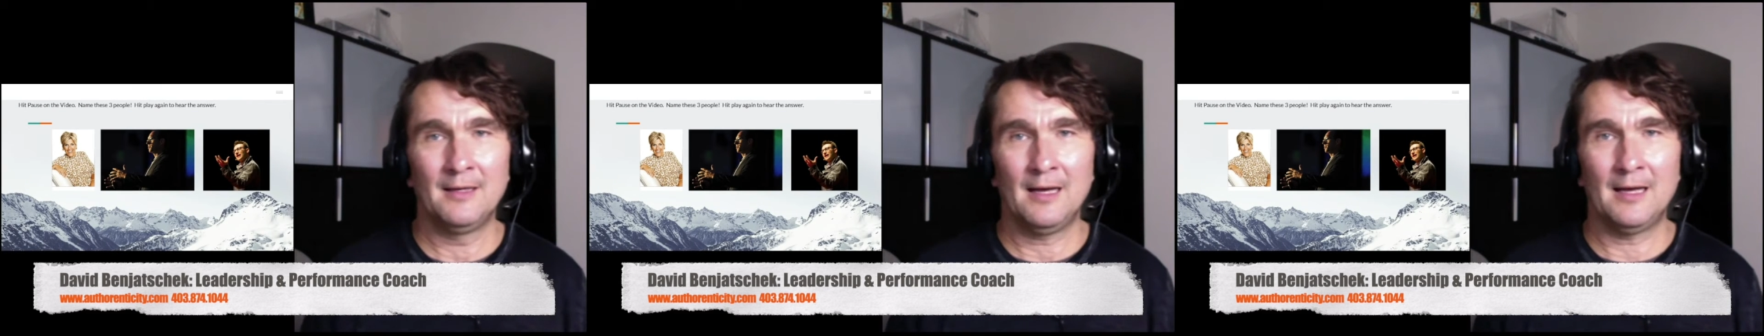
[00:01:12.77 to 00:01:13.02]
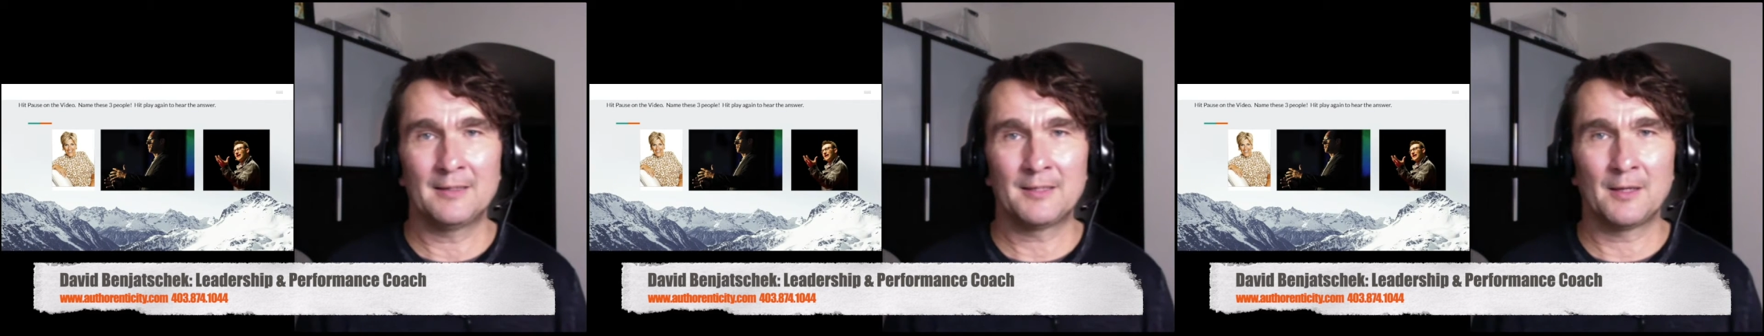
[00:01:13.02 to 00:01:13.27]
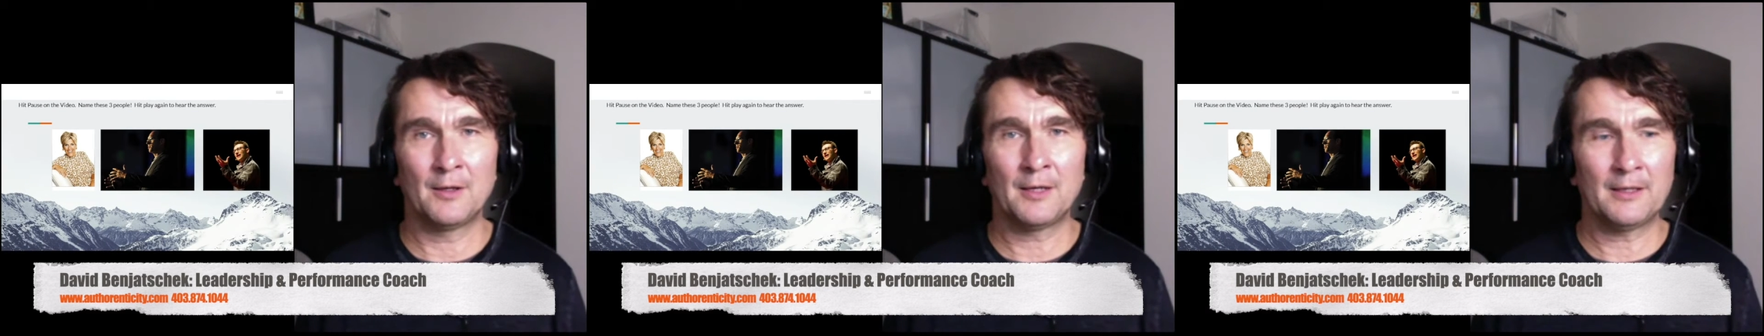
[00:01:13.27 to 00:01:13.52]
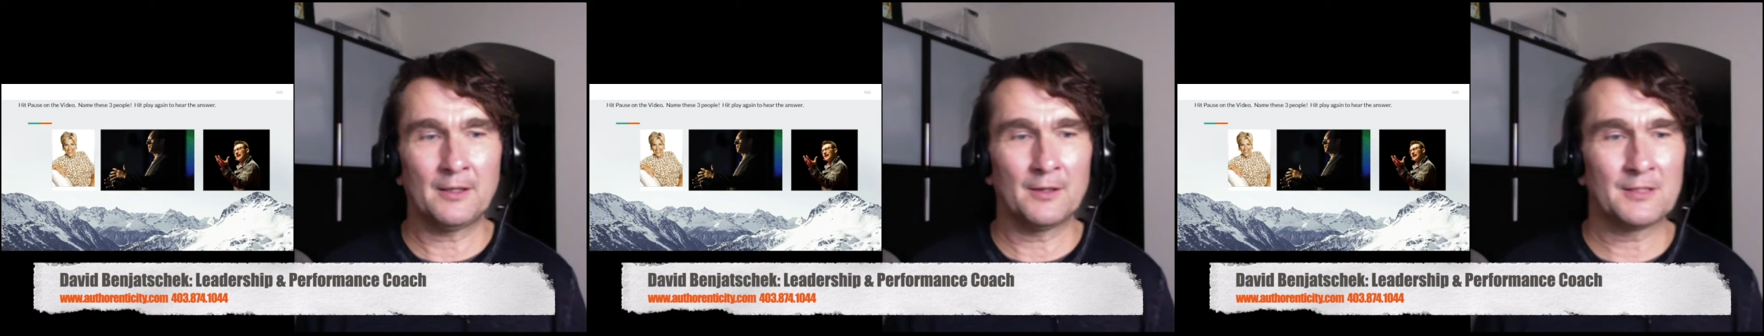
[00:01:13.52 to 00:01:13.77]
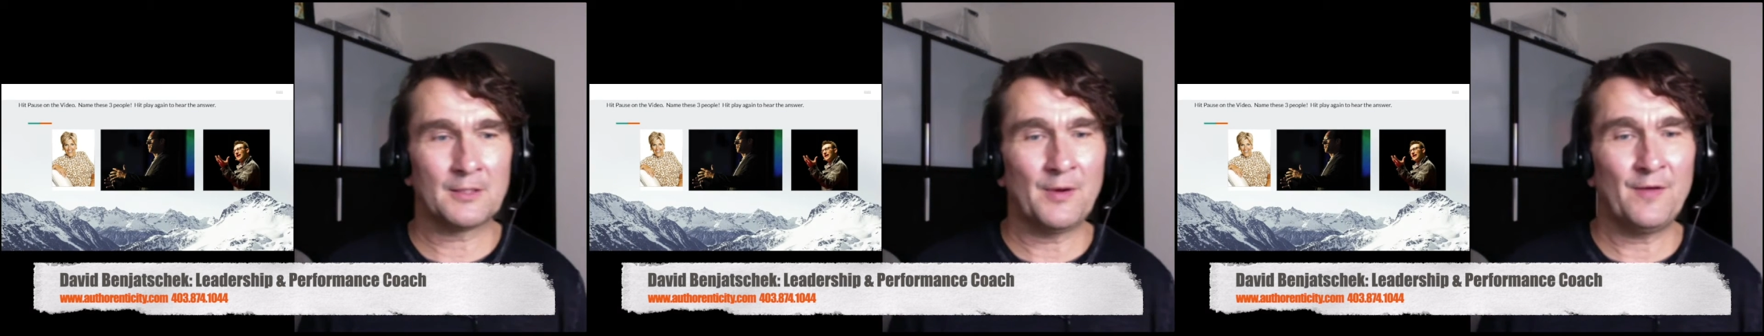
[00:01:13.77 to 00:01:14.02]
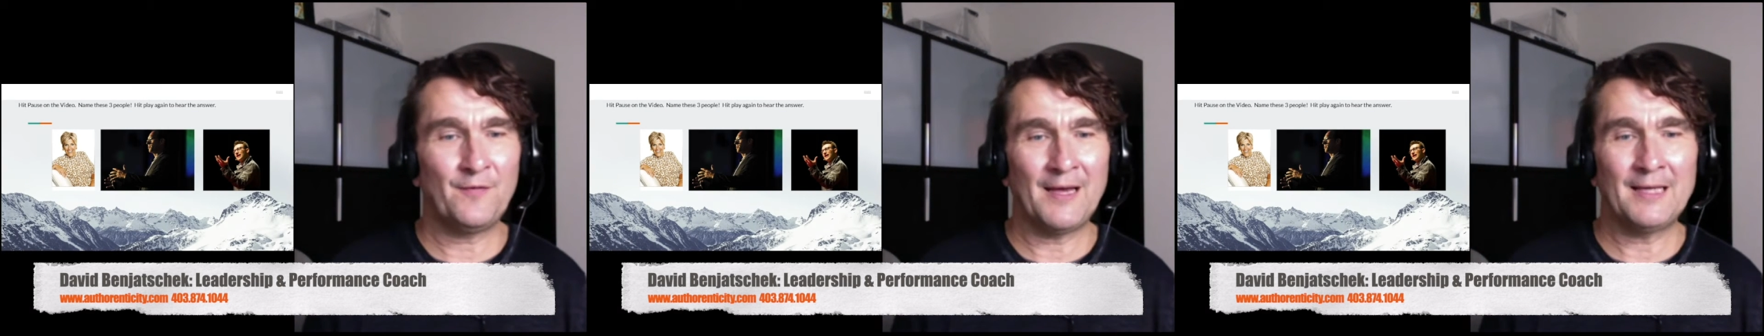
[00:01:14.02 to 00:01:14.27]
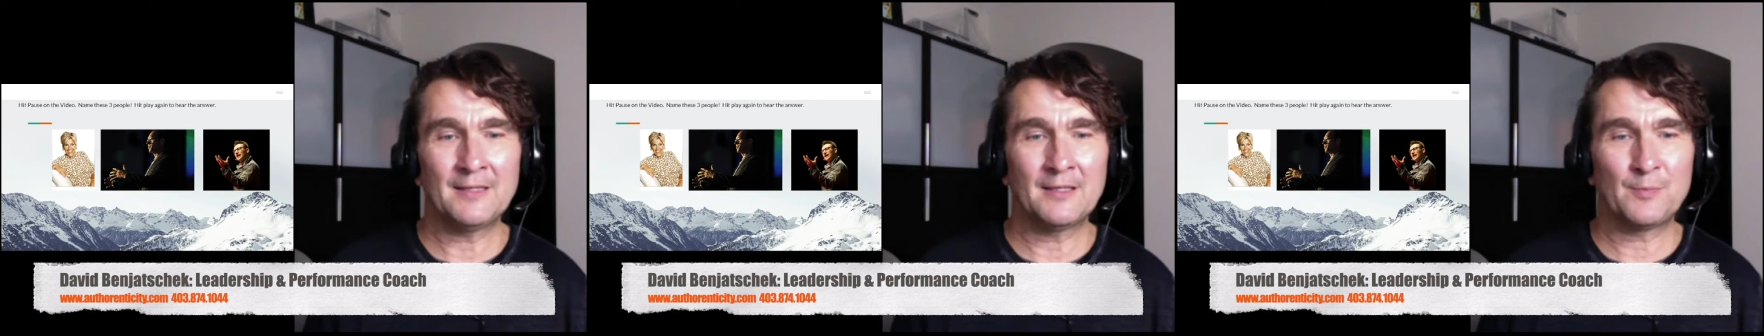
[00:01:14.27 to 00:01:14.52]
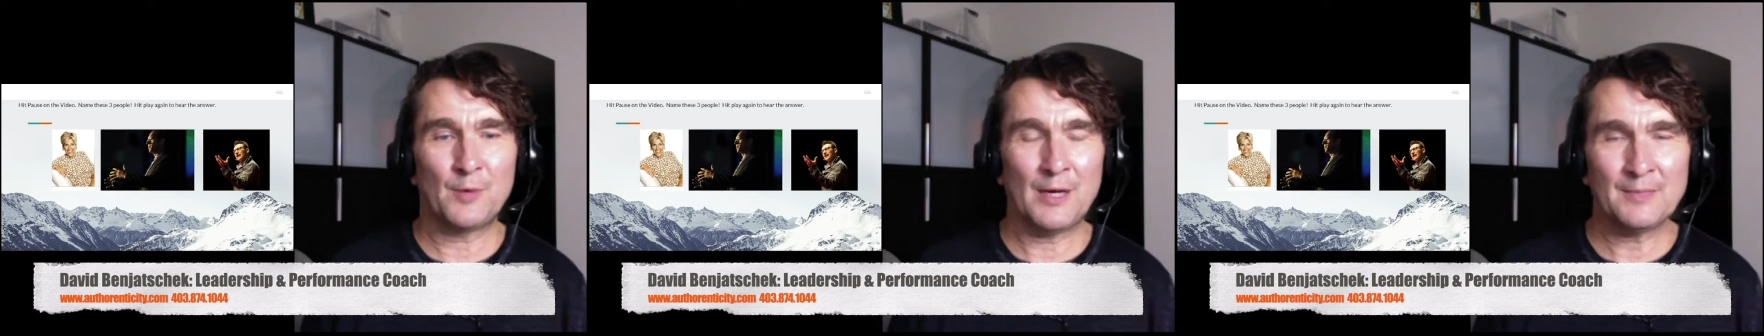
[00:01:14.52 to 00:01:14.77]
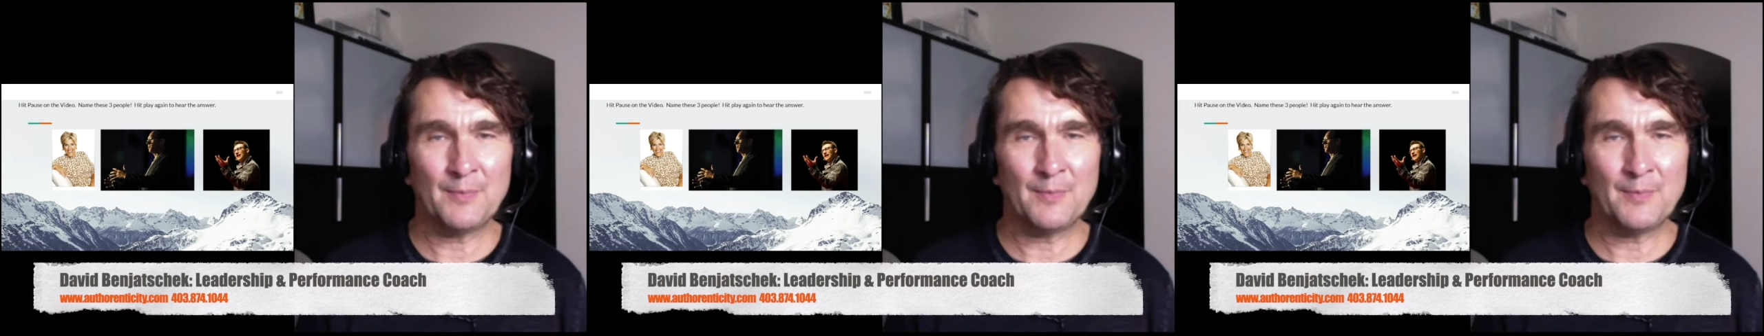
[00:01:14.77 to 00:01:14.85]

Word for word: Uh, so look at those three faces, press